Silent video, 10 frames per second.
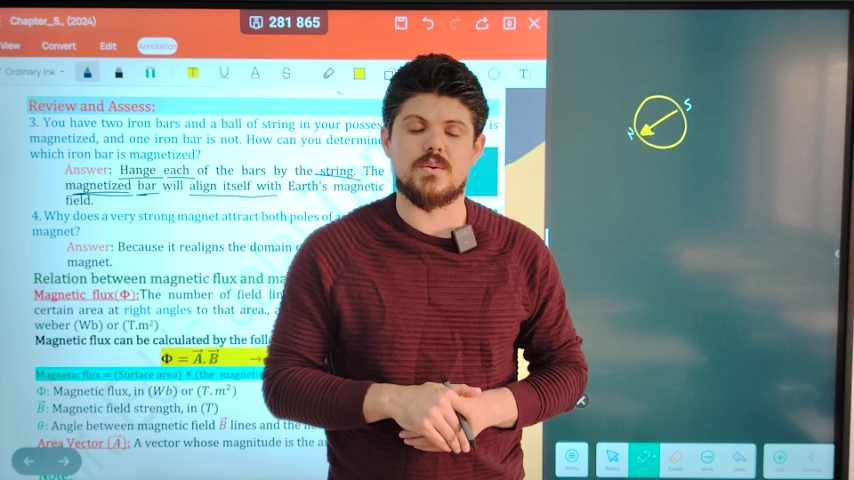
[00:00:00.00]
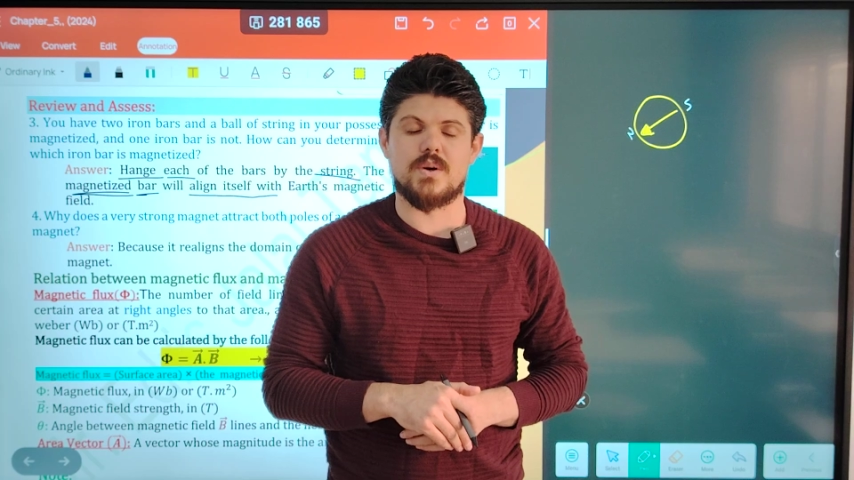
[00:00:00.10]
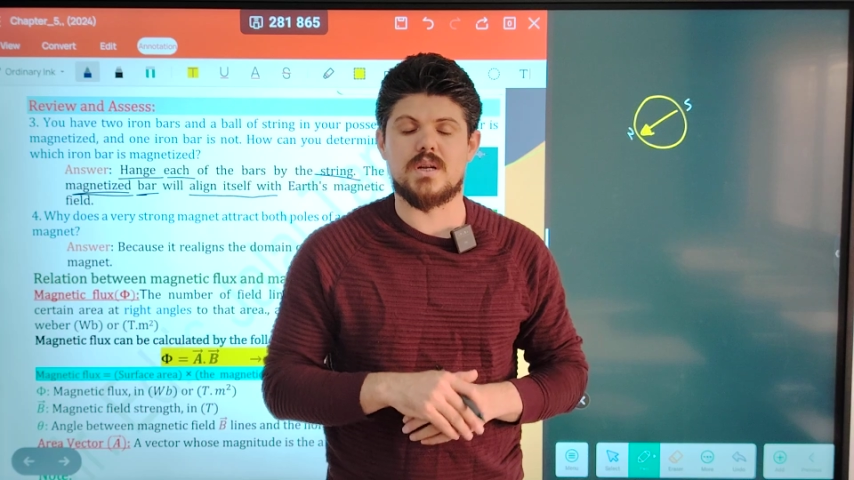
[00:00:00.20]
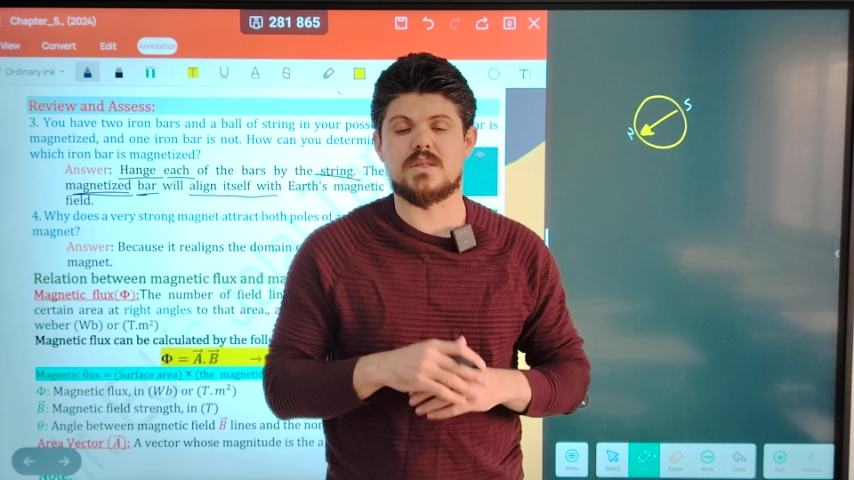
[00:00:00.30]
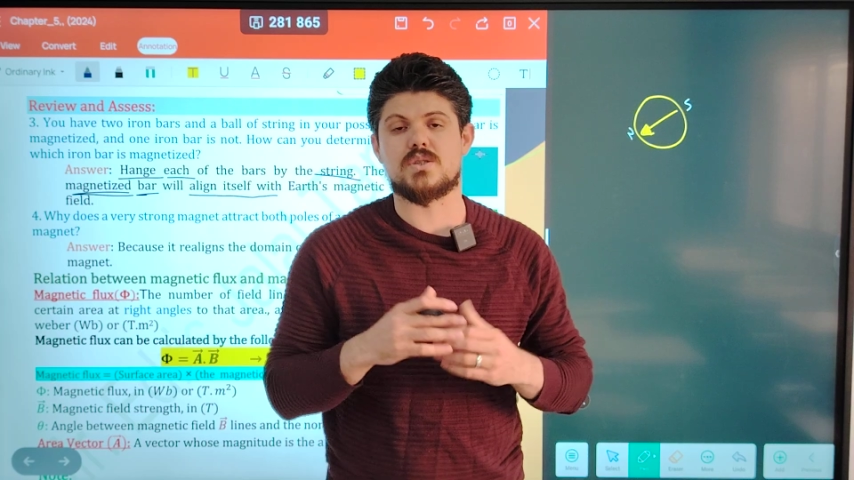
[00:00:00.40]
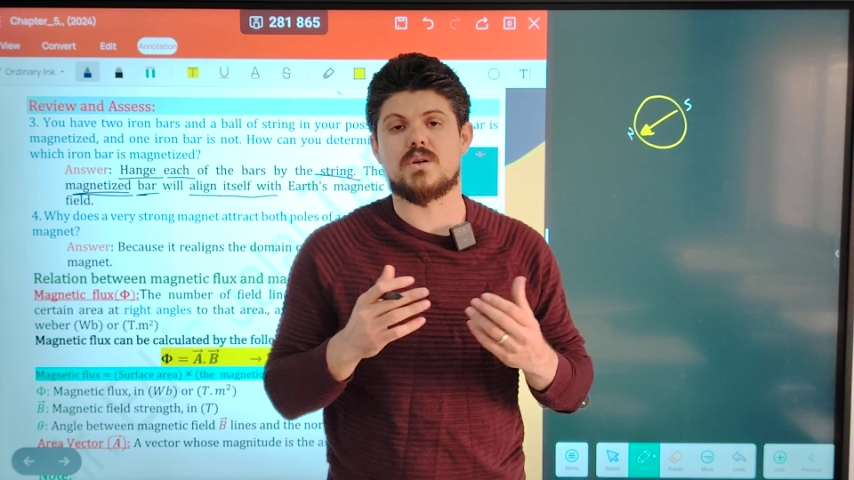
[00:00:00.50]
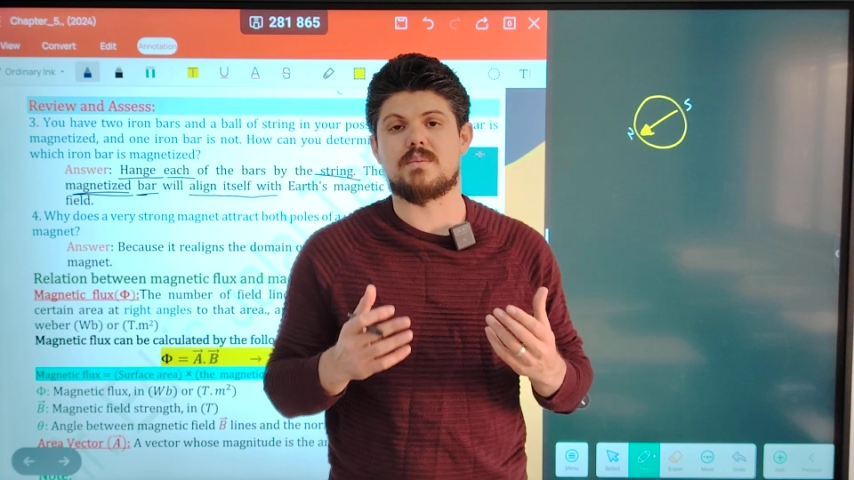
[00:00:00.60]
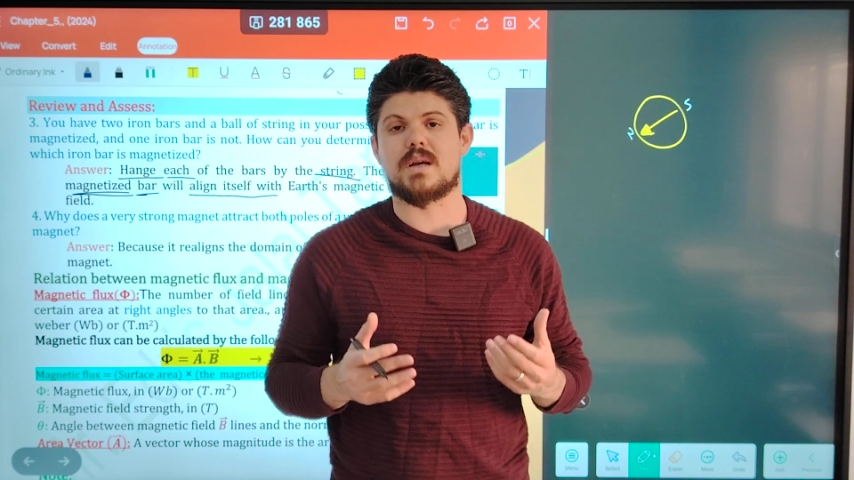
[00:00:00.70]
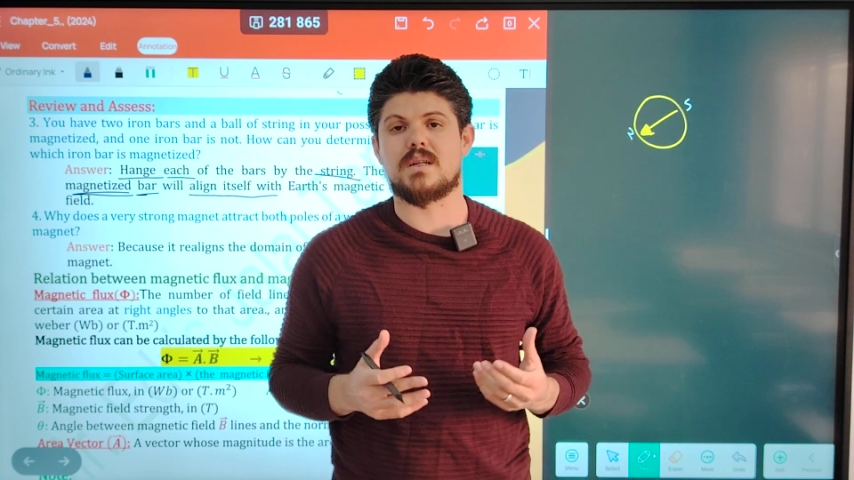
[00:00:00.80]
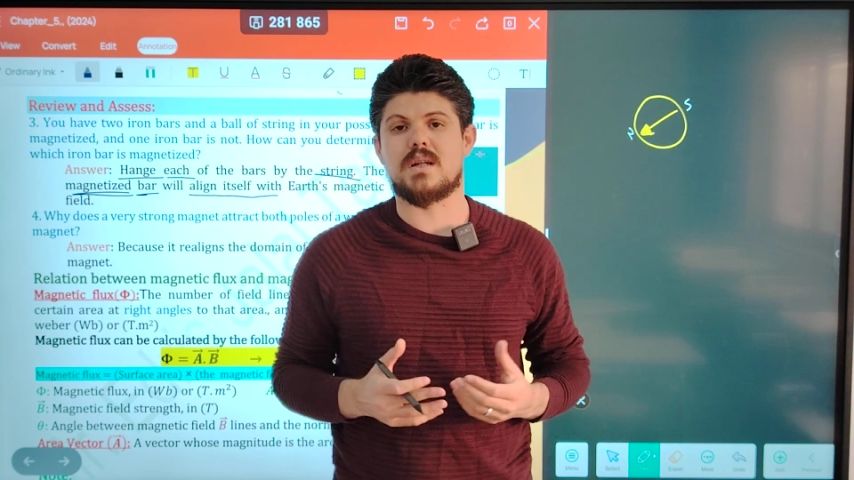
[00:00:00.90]
when it's not
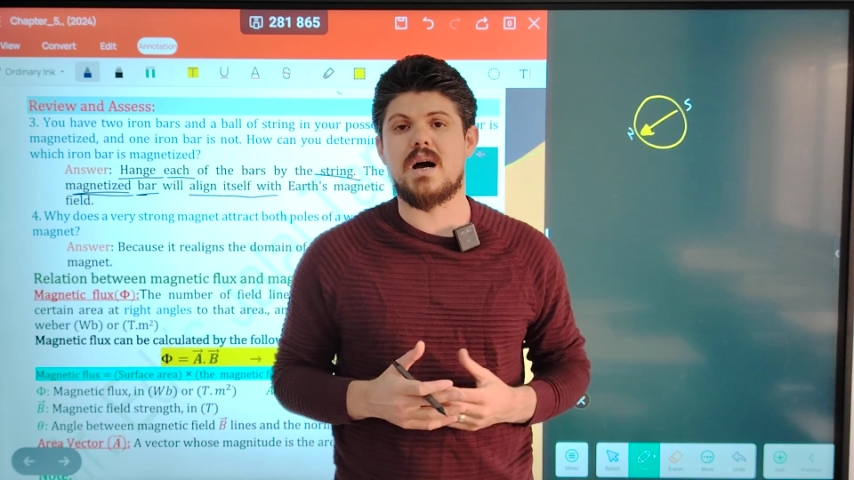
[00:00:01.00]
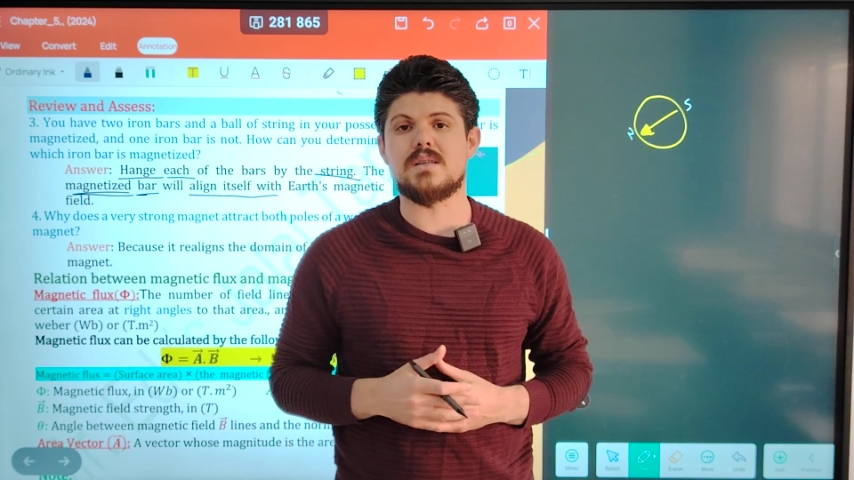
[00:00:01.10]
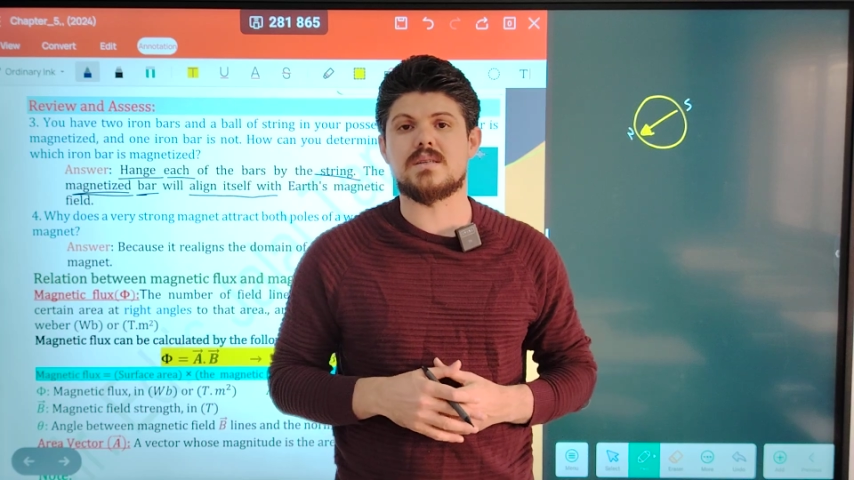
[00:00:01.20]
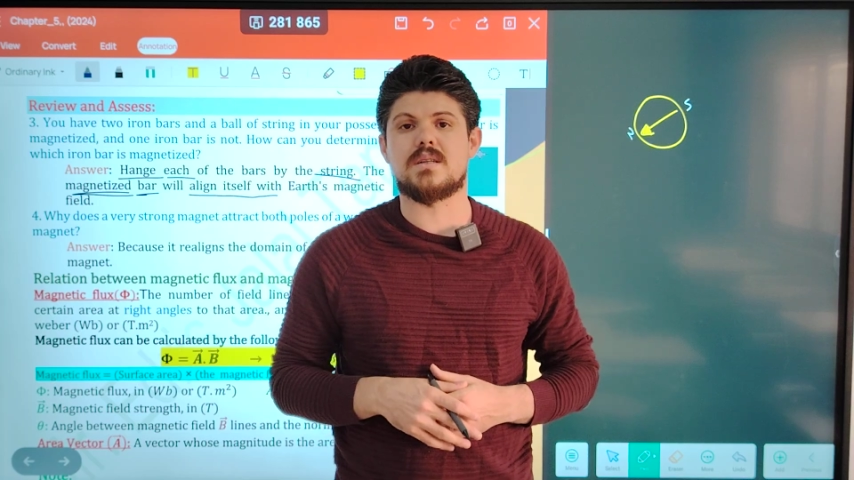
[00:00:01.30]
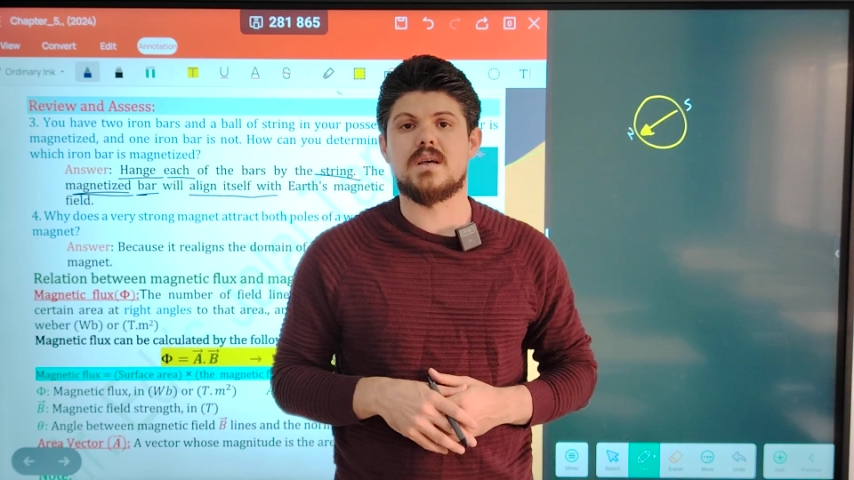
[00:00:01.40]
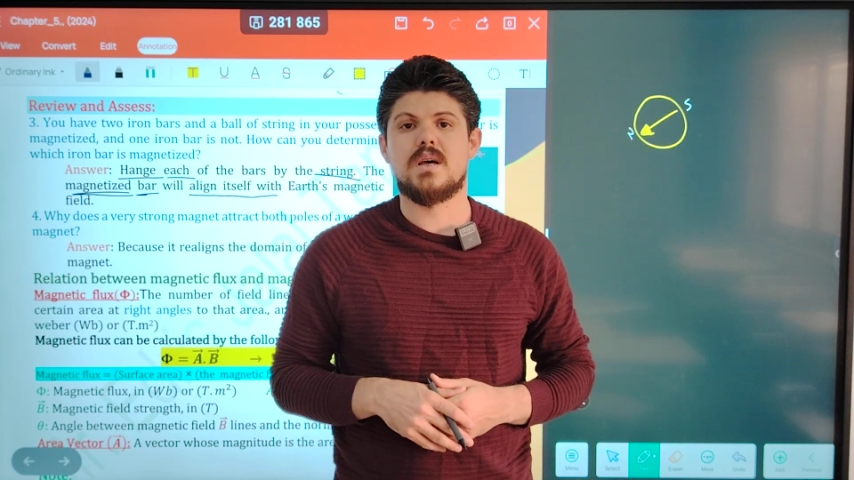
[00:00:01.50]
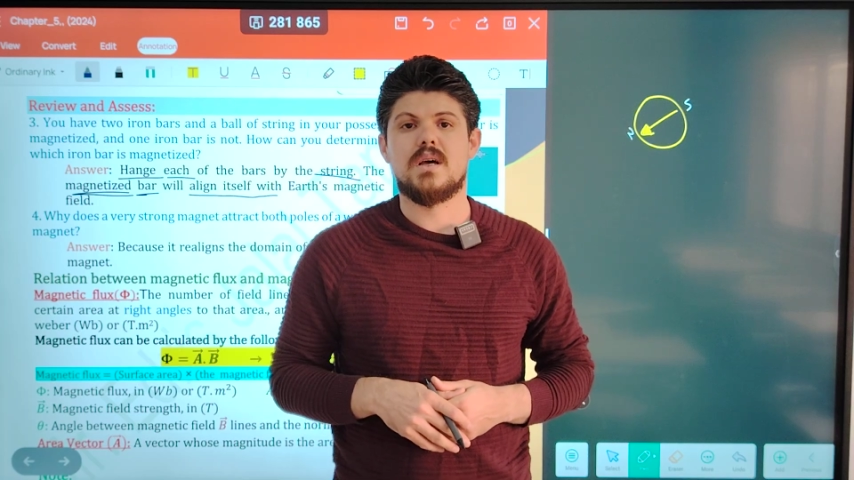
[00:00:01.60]
magnetized,